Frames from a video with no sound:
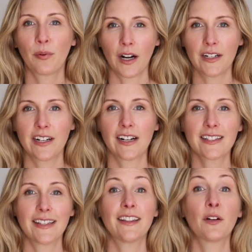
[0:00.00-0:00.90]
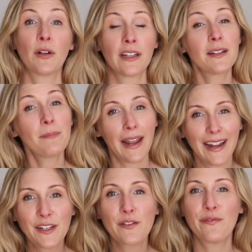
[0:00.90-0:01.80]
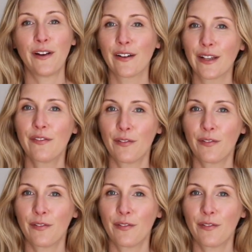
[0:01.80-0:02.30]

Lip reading: projects that they're willing to pay you fairly